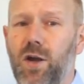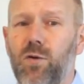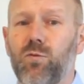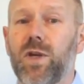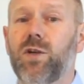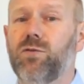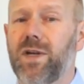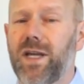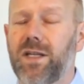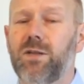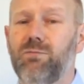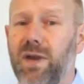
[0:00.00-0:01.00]
We
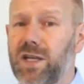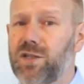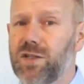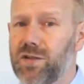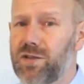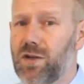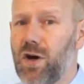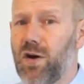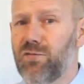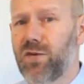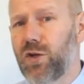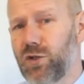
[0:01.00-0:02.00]
created mixtures
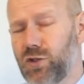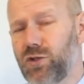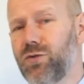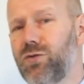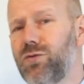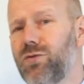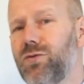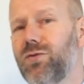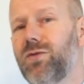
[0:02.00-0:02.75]
of 2